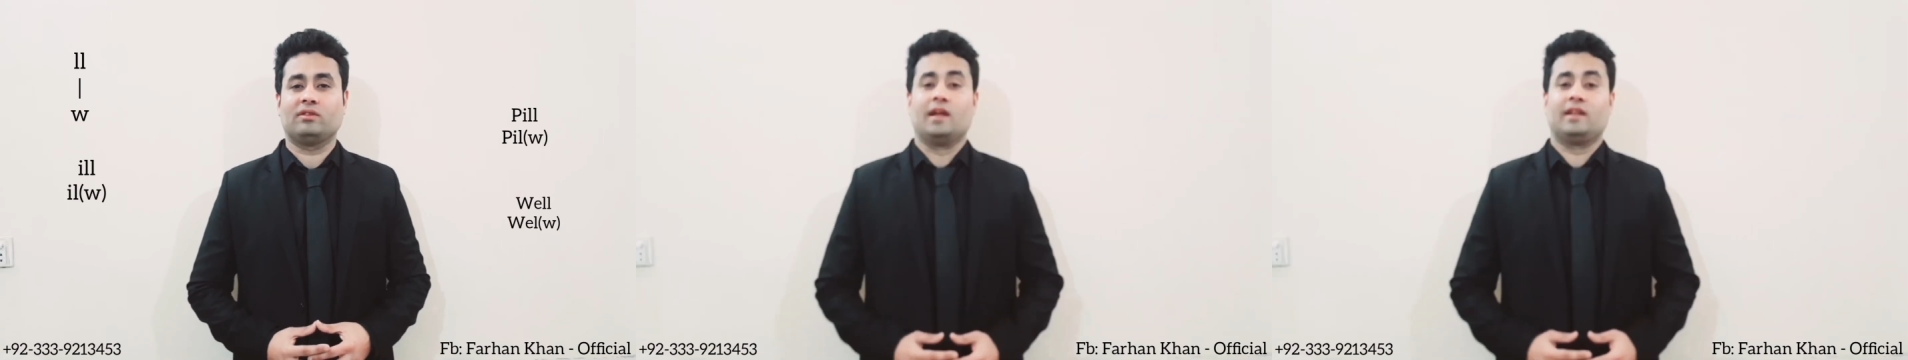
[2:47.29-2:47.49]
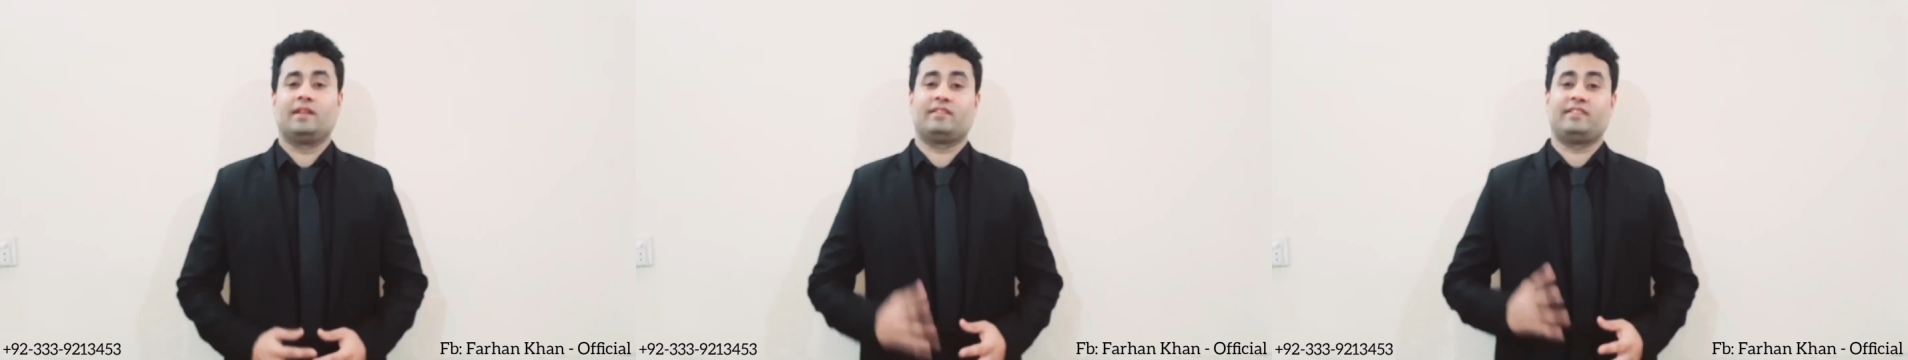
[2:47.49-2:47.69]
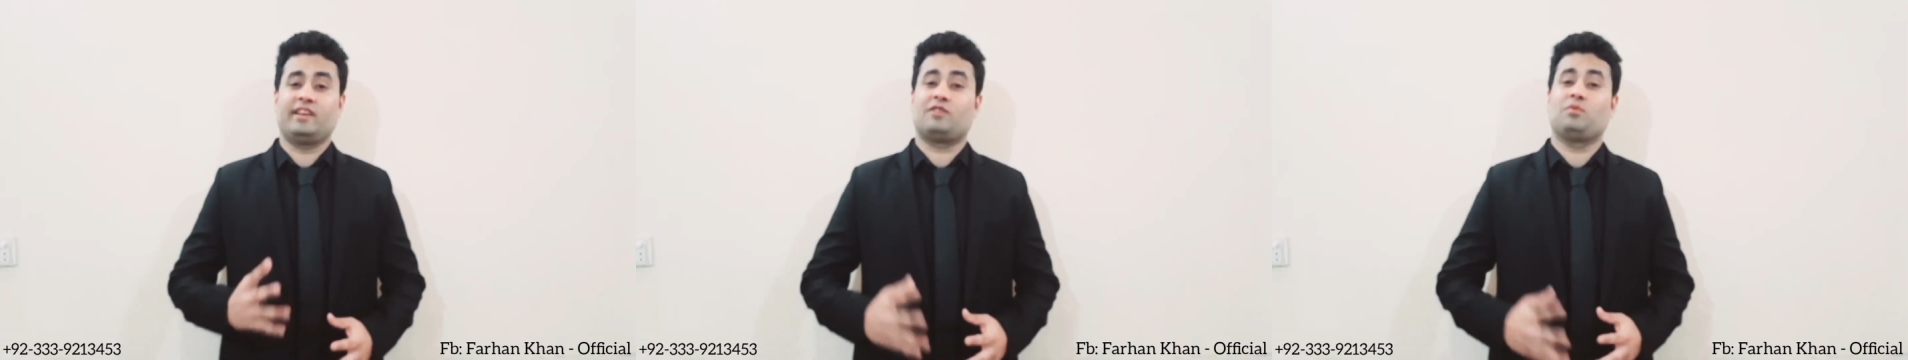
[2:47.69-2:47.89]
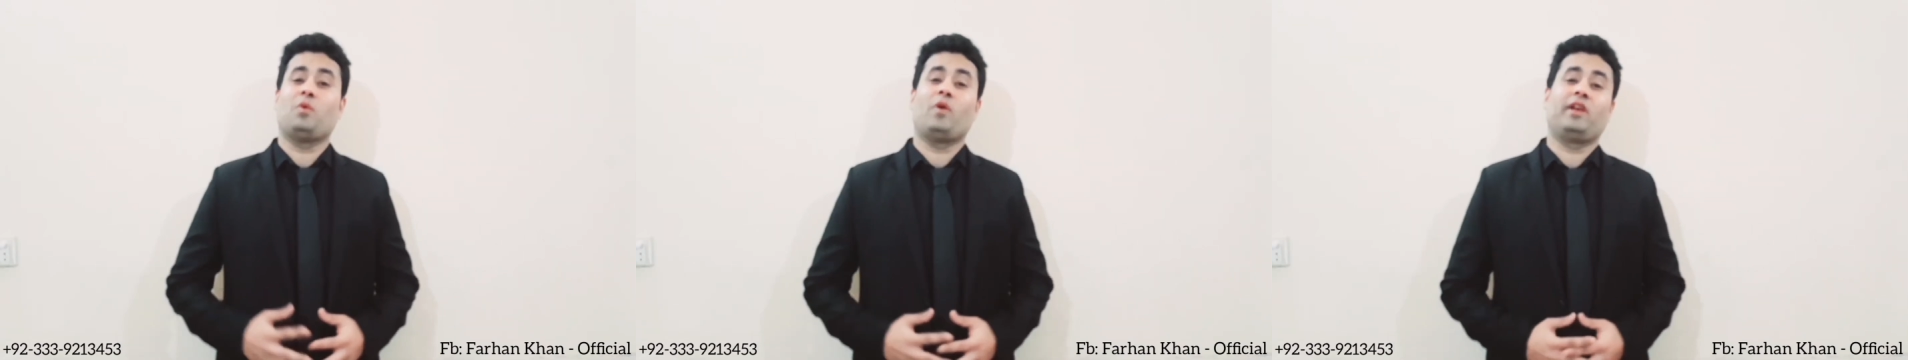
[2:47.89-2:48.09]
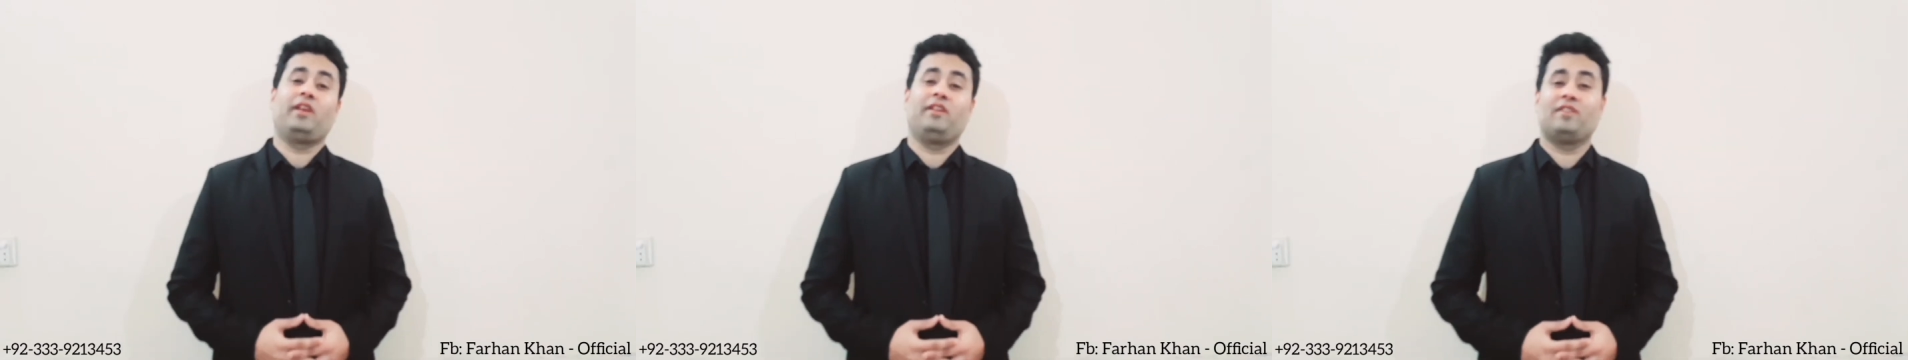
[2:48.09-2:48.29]
This point is
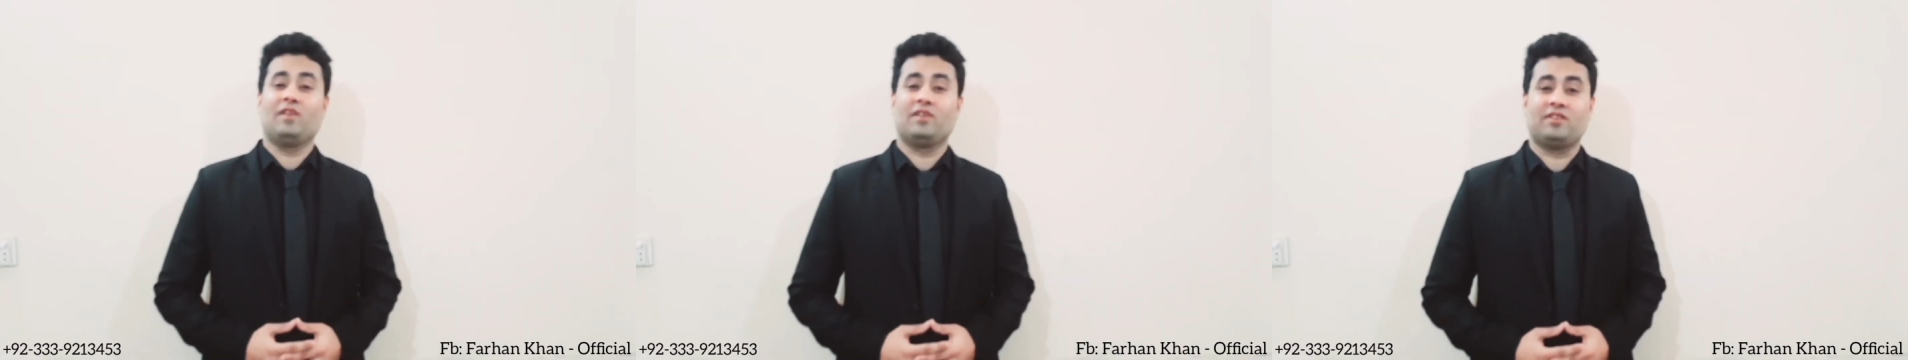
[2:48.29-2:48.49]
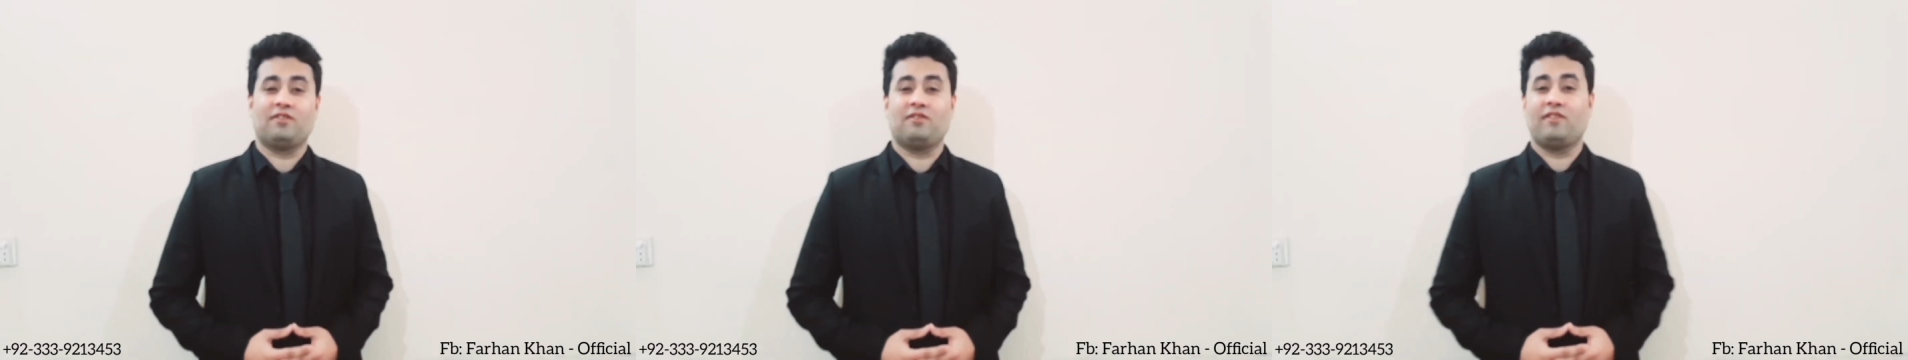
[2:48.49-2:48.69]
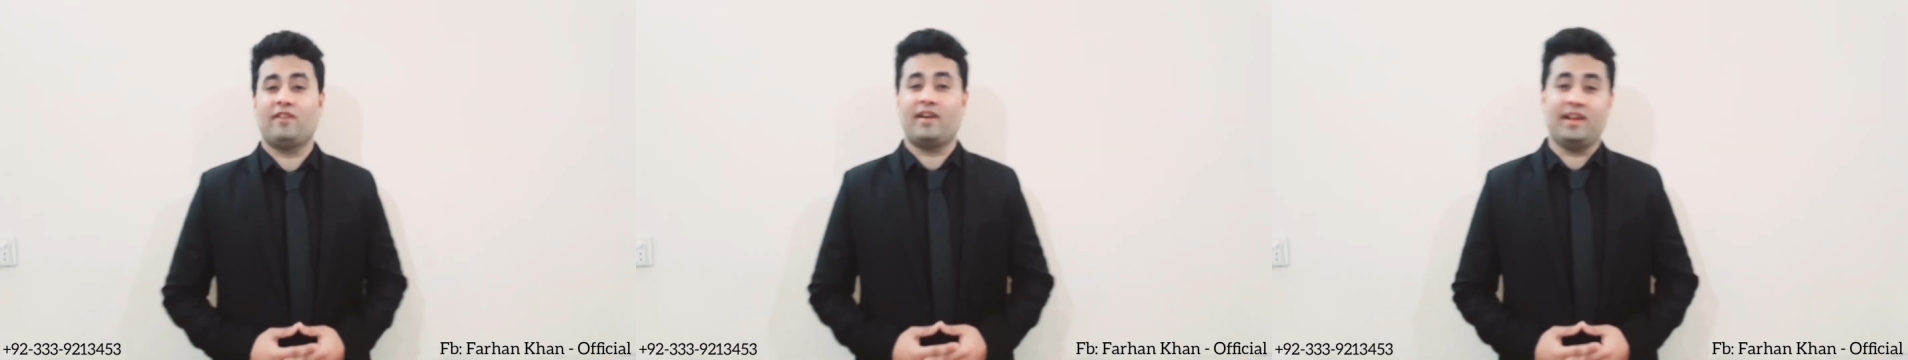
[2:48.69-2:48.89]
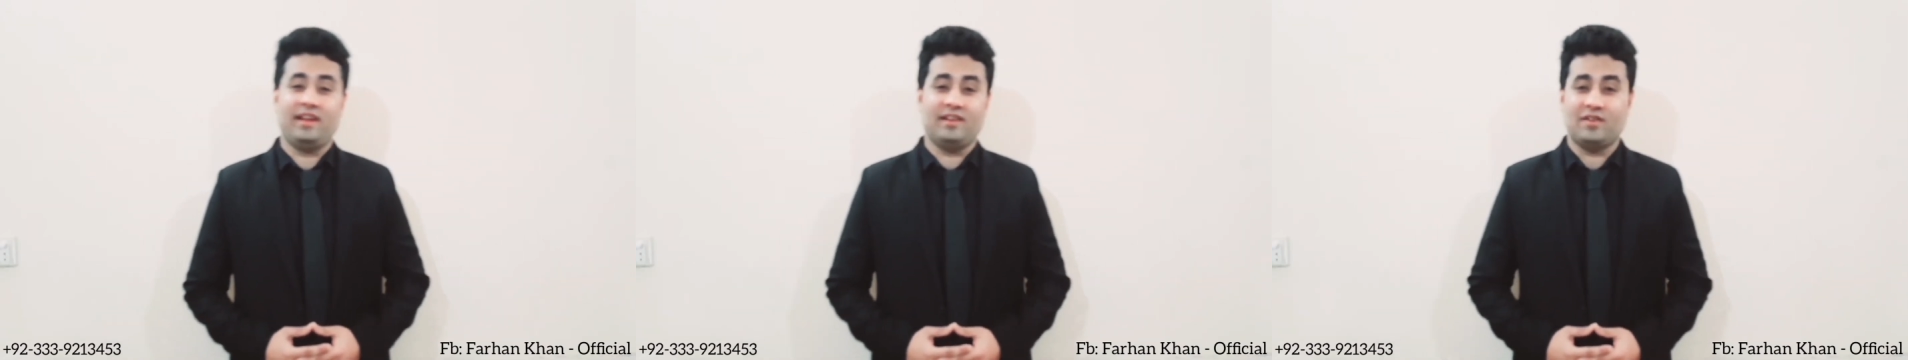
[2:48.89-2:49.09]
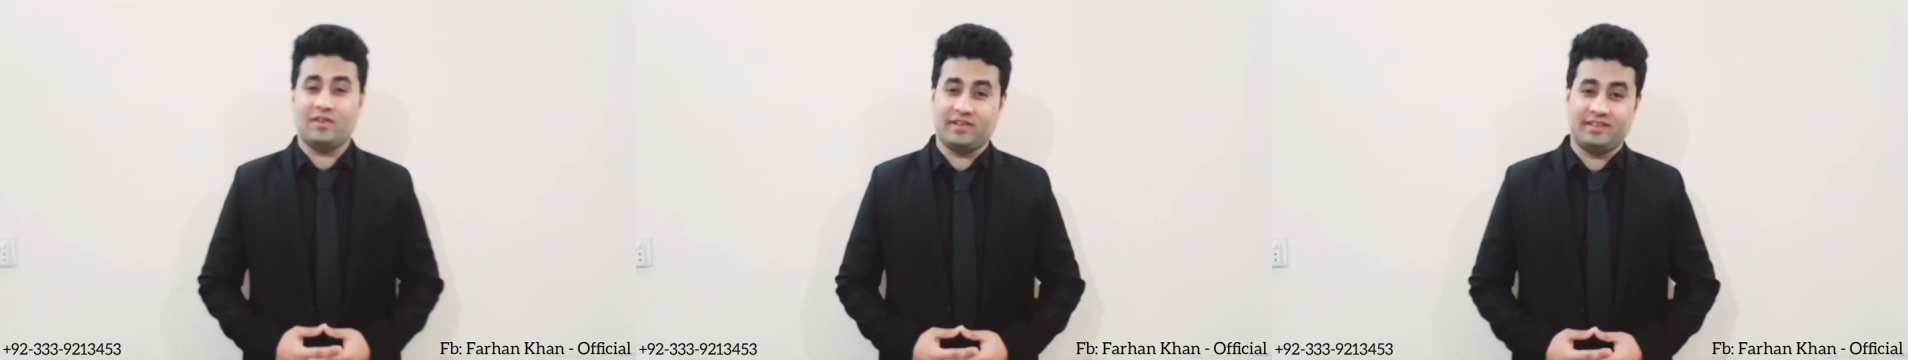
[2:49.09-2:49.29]
also very
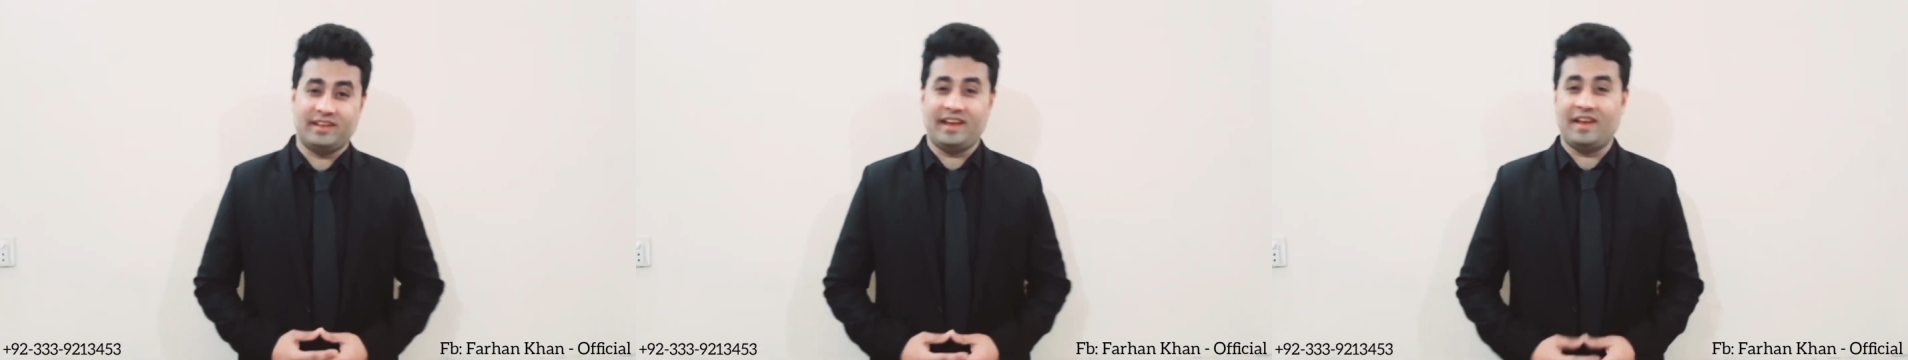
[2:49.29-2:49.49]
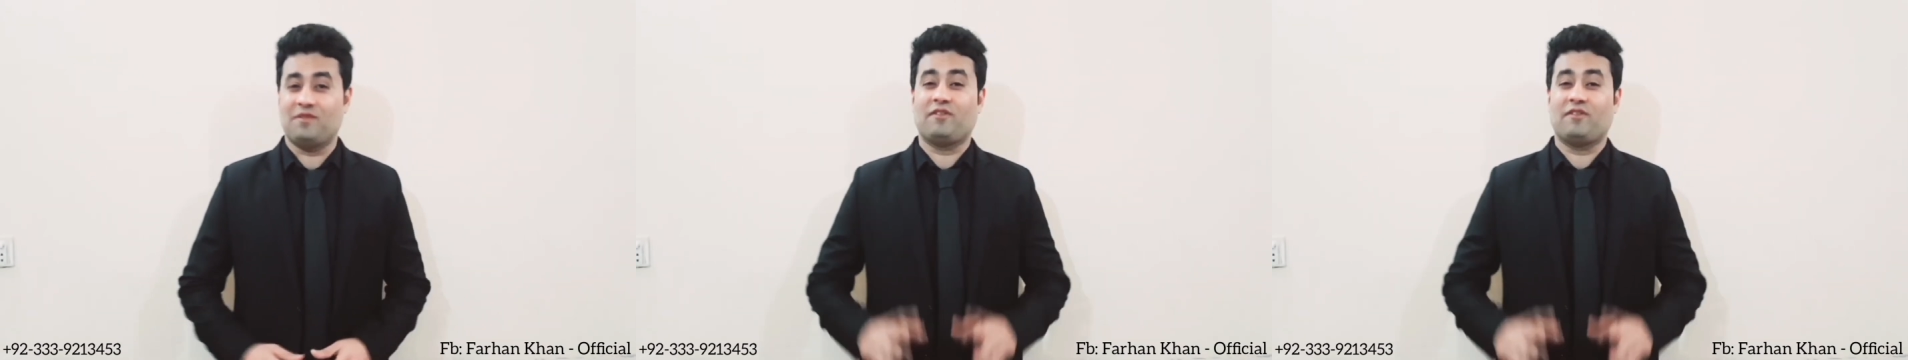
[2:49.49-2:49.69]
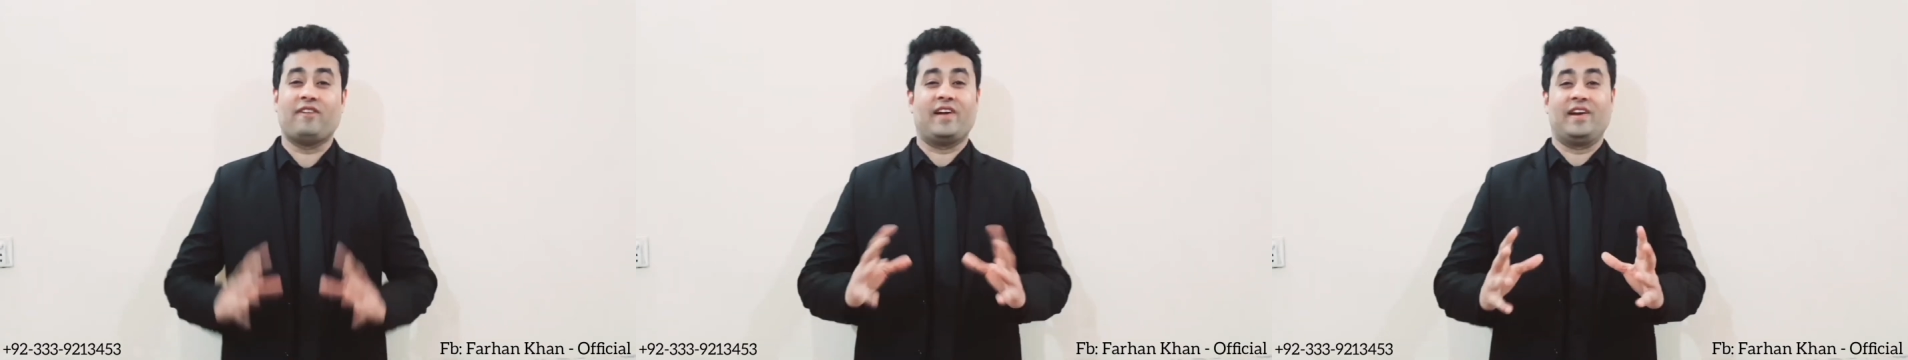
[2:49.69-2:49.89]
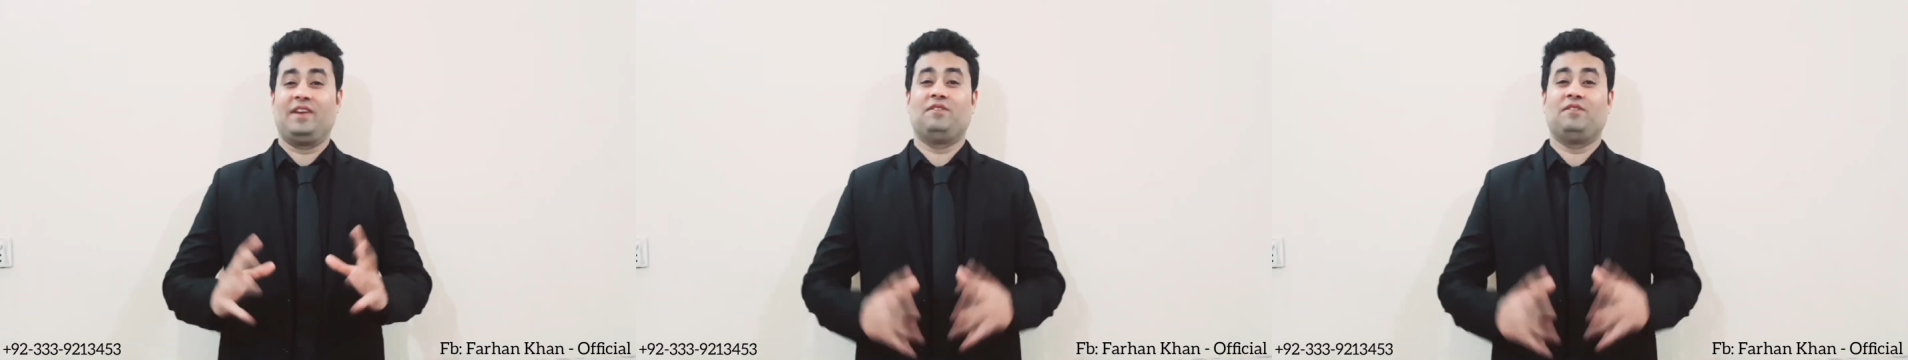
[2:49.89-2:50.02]
interesting and very funny.